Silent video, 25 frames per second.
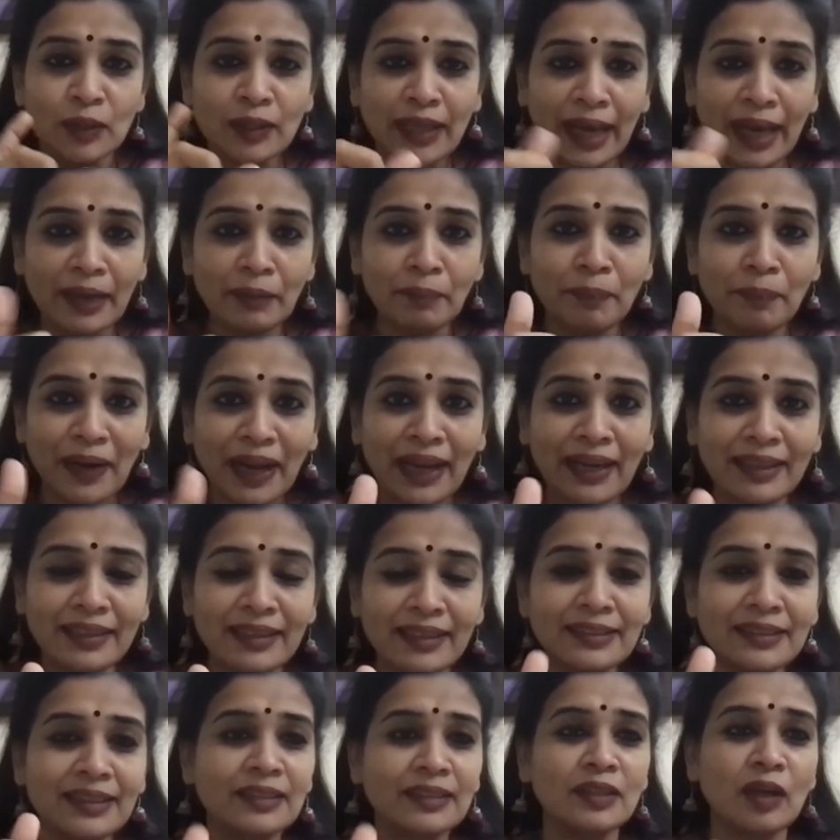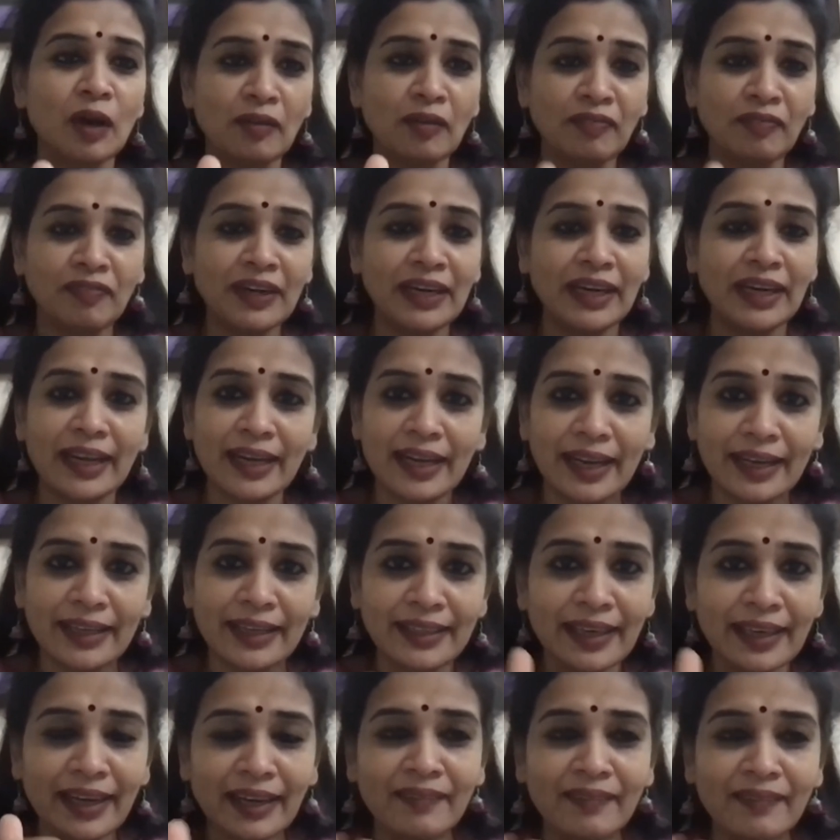So that practice is often
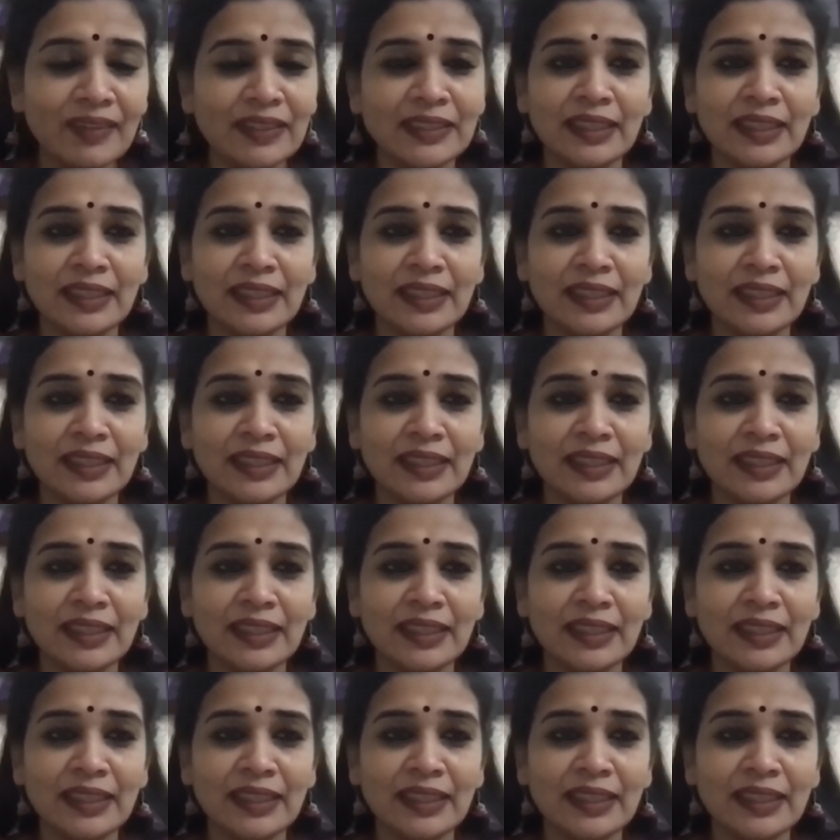neglected,